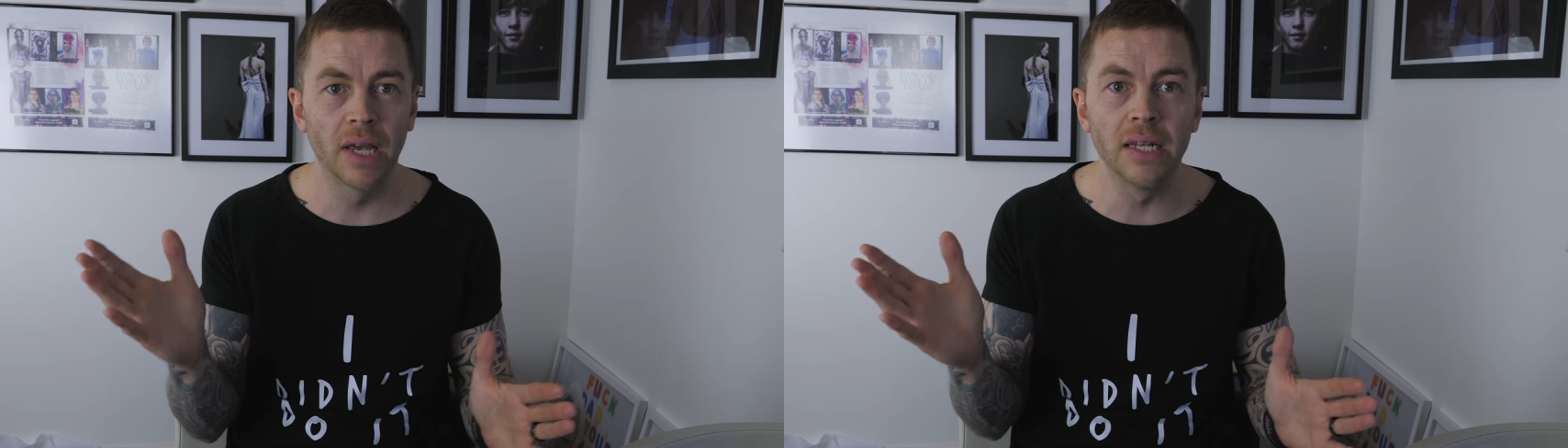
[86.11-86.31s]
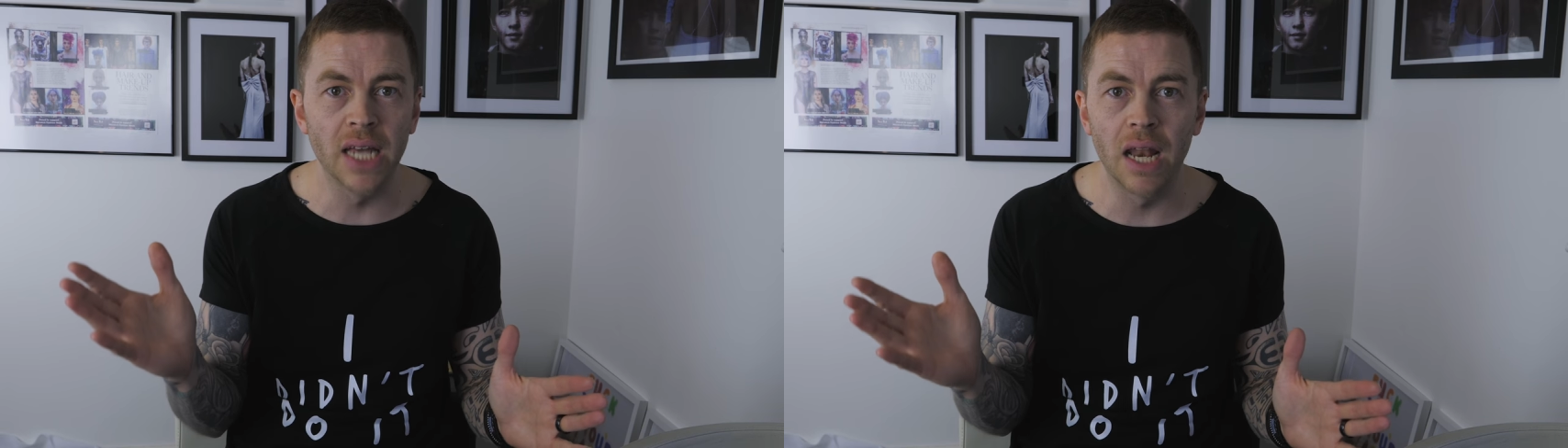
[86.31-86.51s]

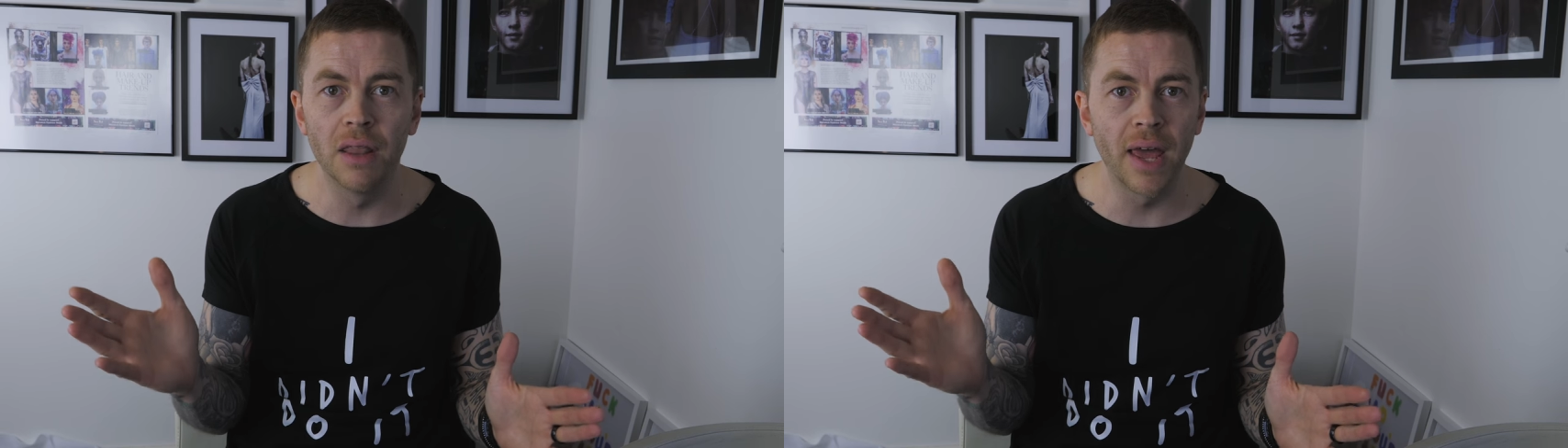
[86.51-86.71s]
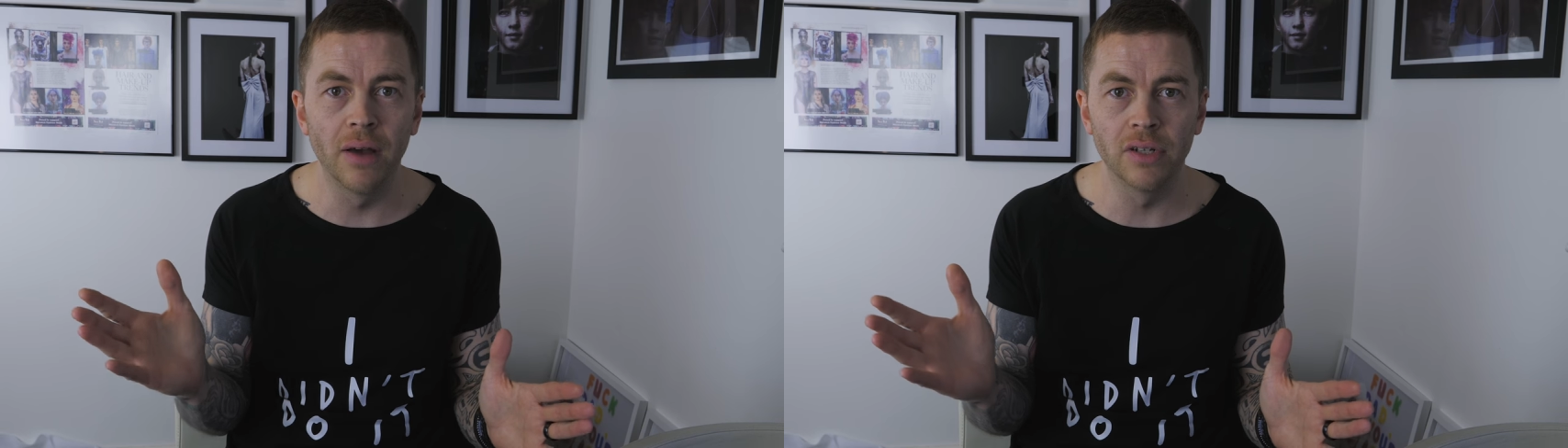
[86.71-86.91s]
say,
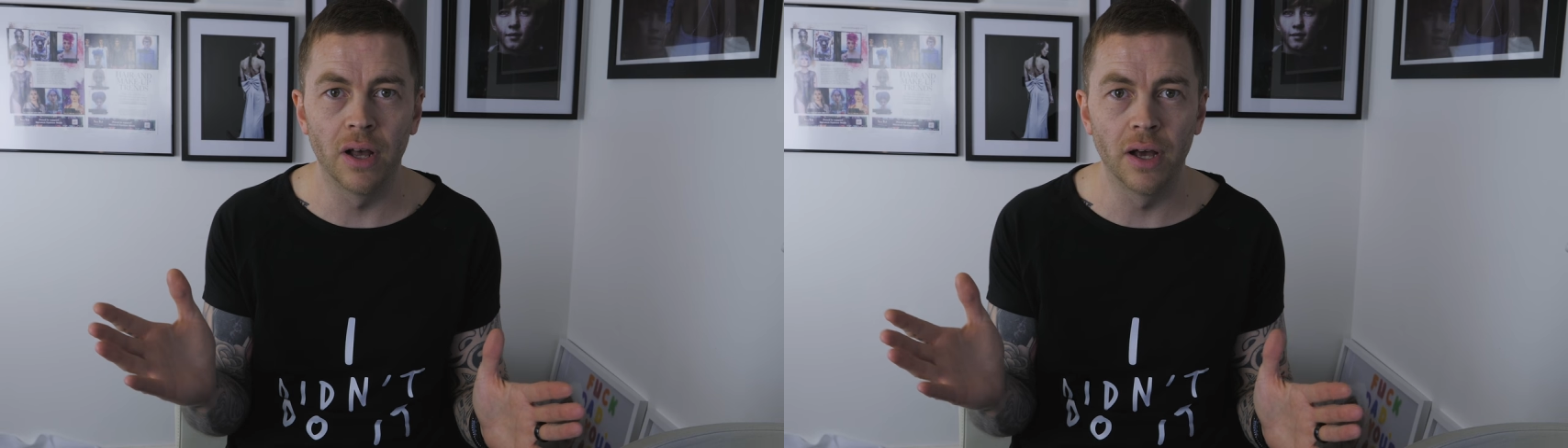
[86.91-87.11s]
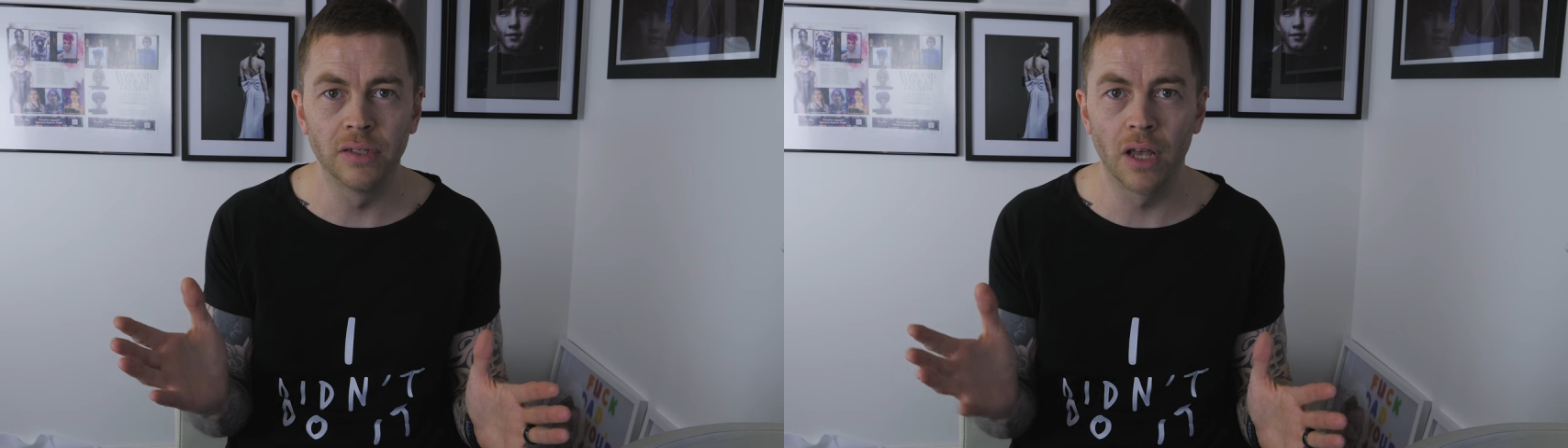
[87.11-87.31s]
10,000
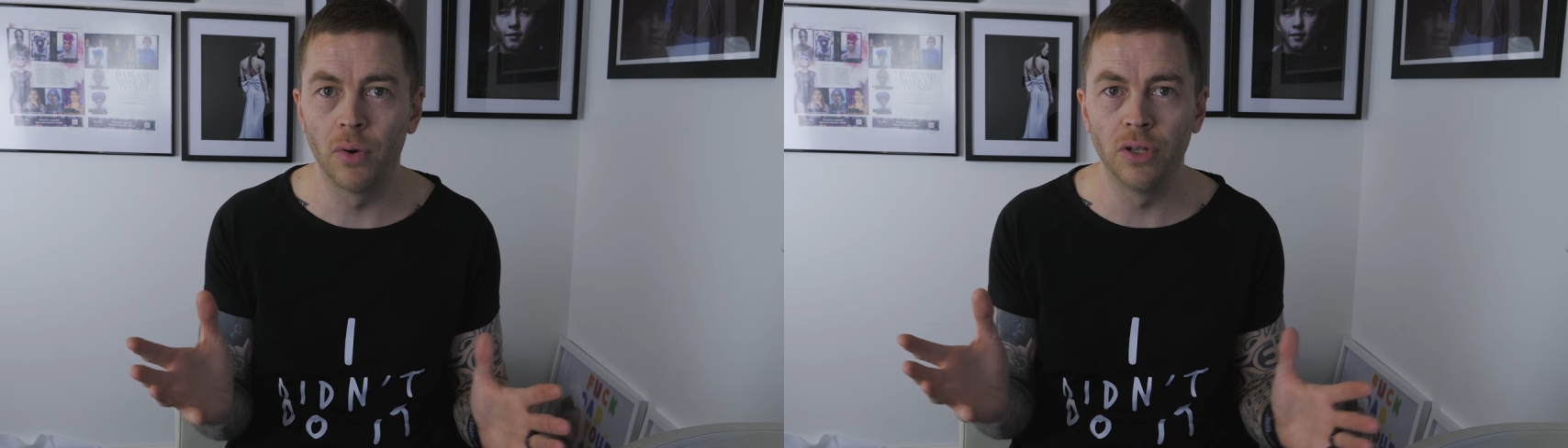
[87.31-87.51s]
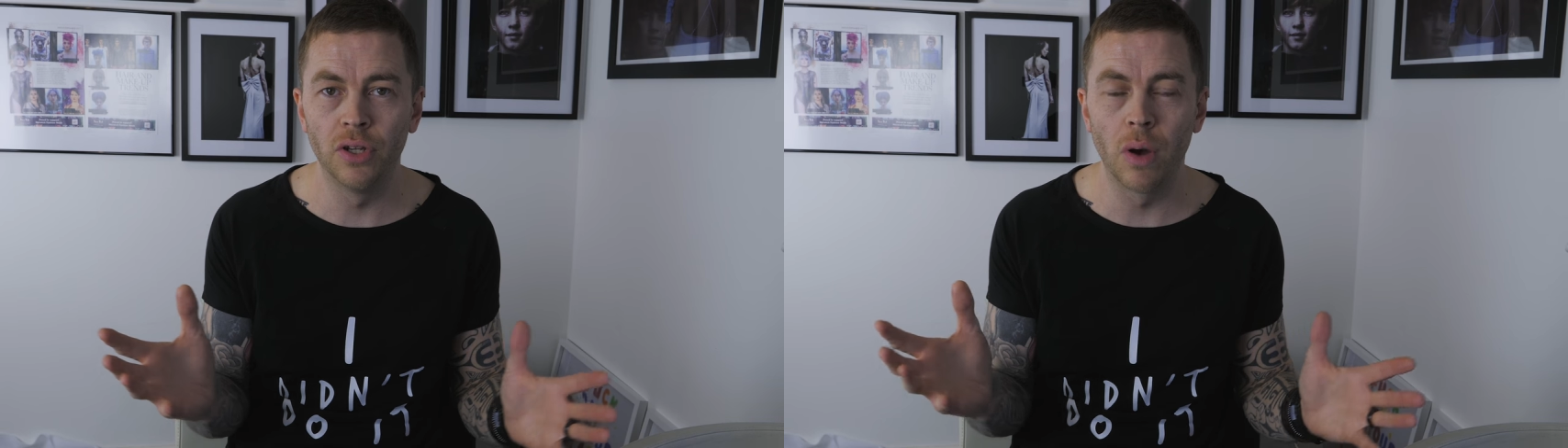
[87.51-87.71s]
ISO and